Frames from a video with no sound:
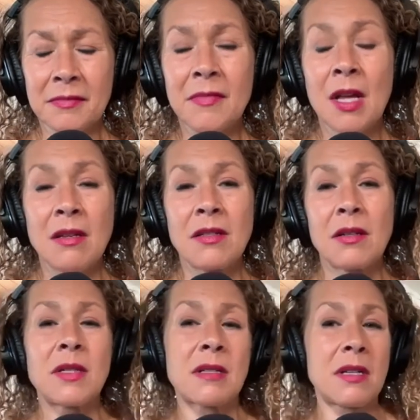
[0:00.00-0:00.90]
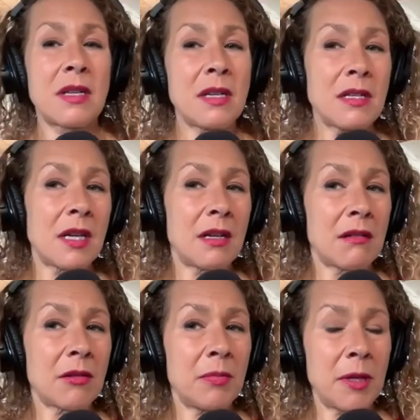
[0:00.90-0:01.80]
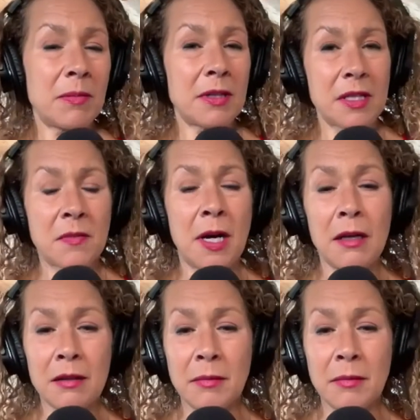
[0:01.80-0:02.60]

So does he date other people as well?